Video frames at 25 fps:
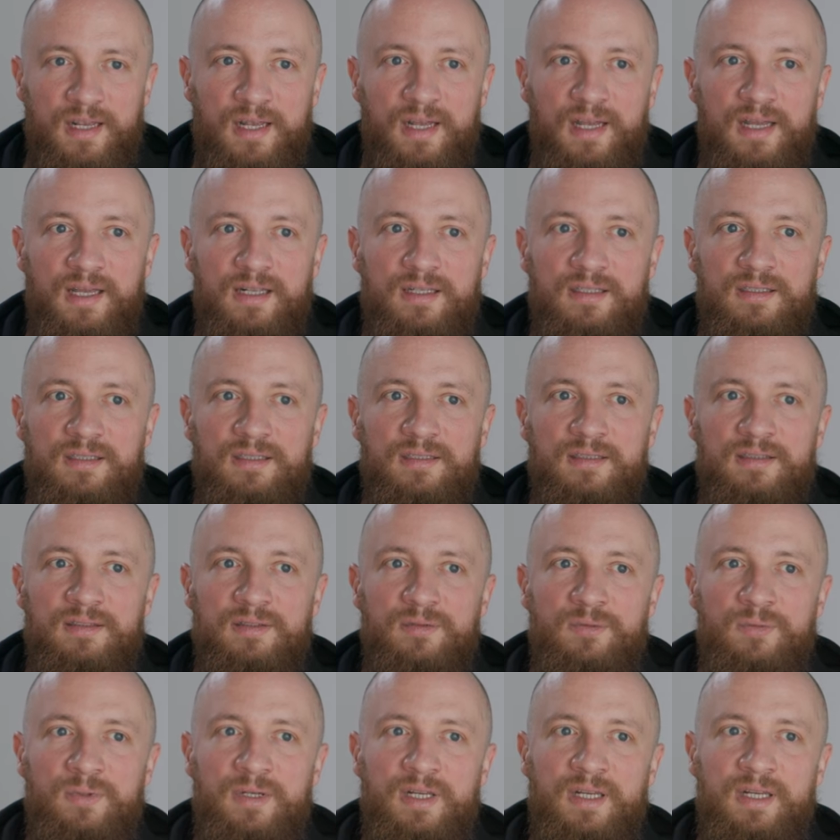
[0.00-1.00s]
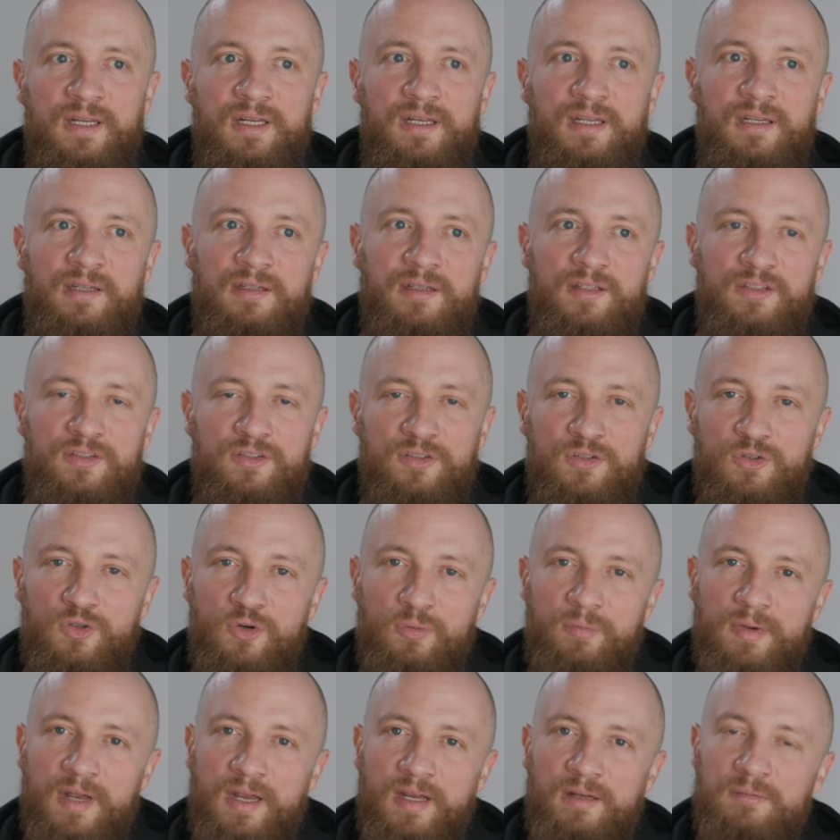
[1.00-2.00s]
and we
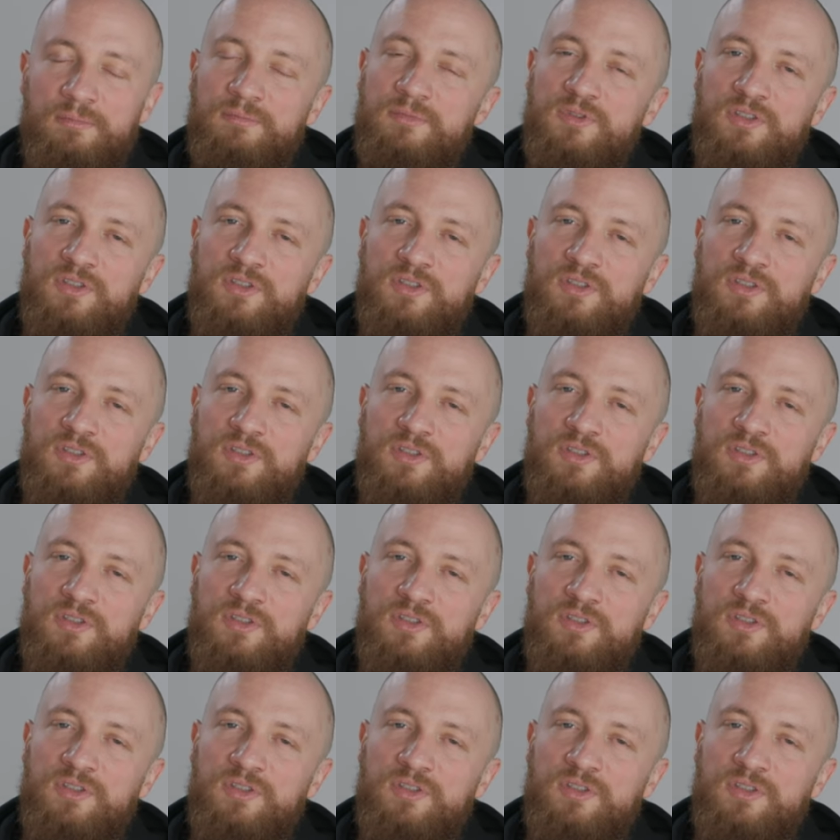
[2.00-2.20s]
assume a